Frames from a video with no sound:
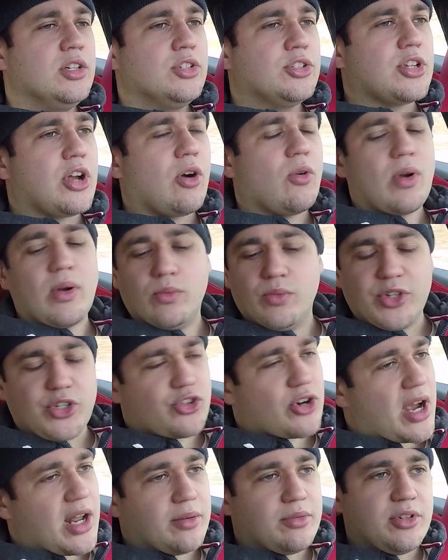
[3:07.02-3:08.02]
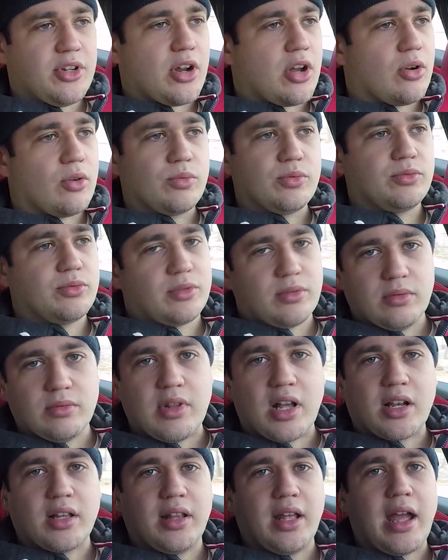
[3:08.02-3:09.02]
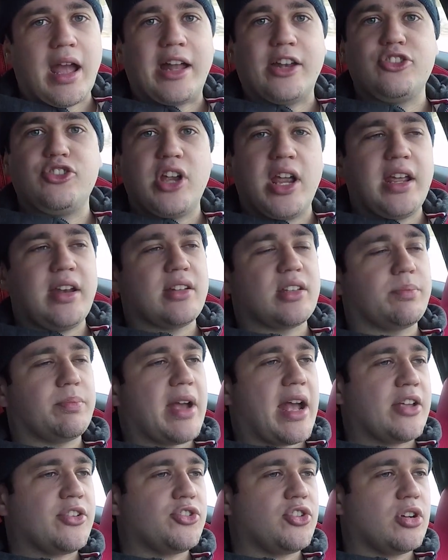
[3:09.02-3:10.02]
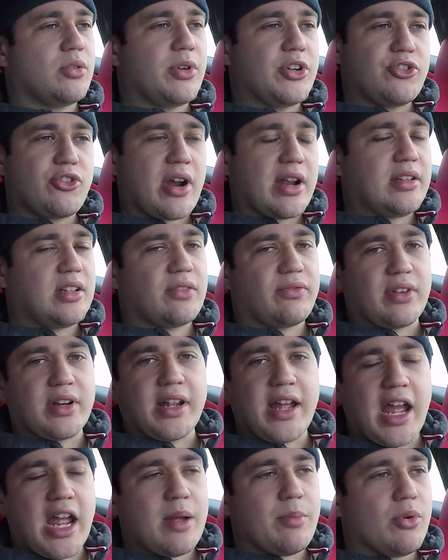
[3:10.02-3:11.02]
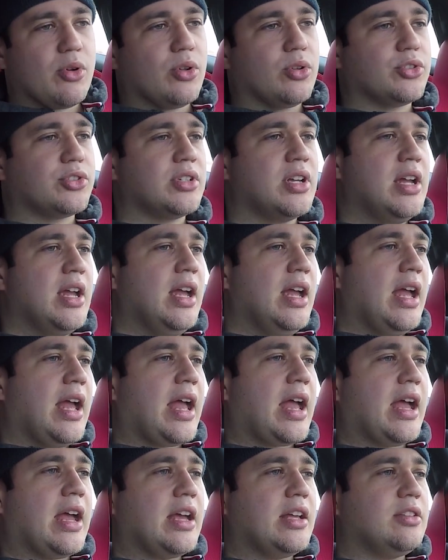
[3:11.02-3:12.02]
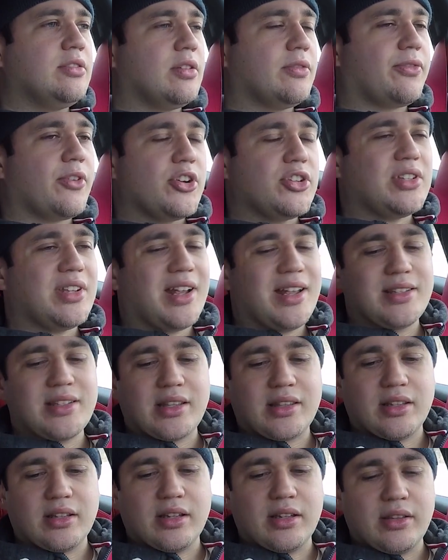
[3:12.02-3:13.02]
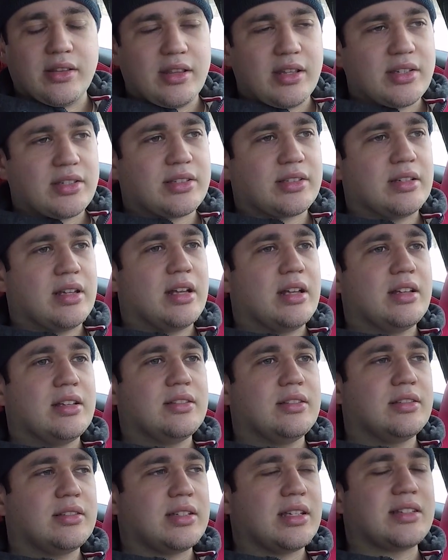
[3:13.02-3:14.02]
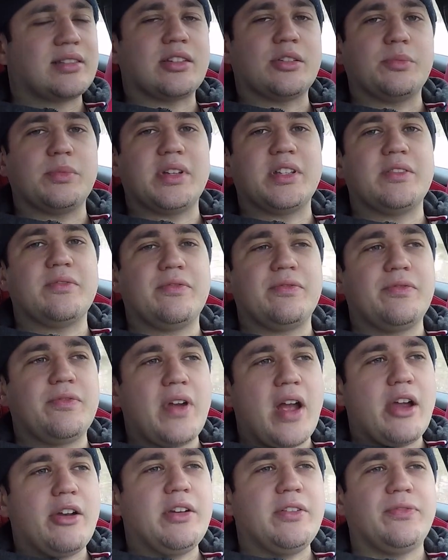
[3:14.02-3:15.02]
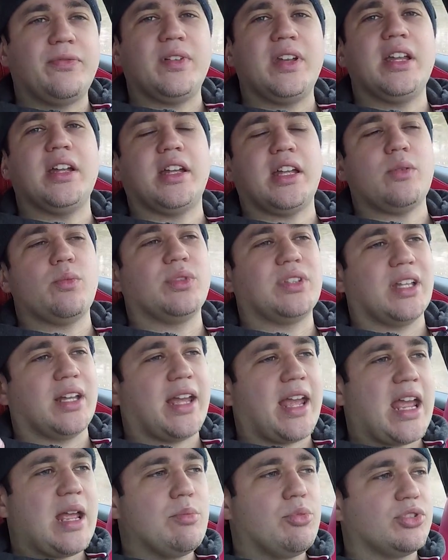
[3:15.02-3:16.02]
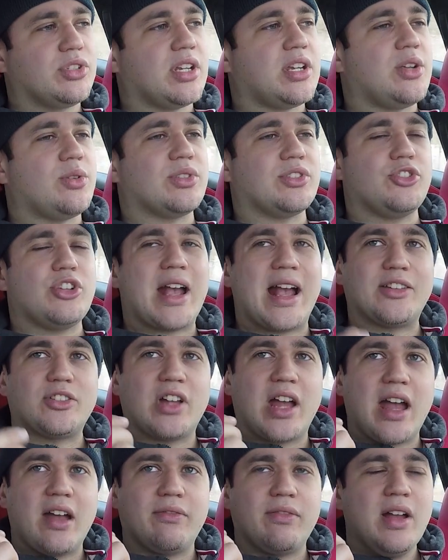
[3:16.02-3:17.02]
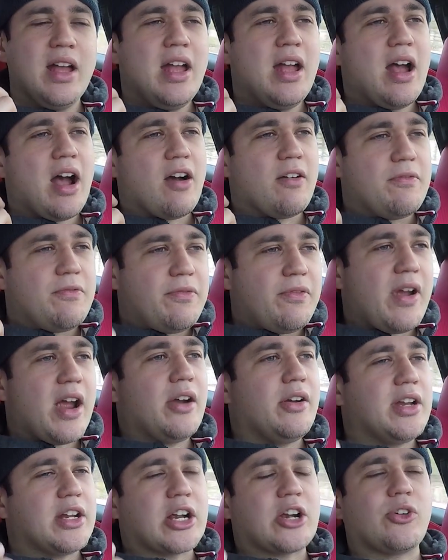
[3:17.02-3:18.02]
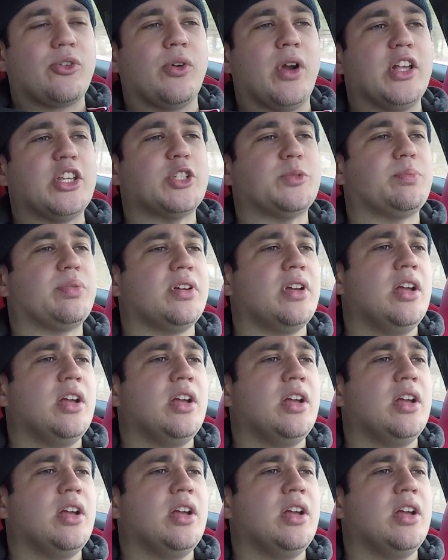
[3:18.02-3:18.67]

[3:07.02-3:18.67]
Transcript: So we tried, luckily I had Jane as a passenger. We tried different cables, and the first thing is that this system is very finicky with the cables it uses. You have to have a very crisp,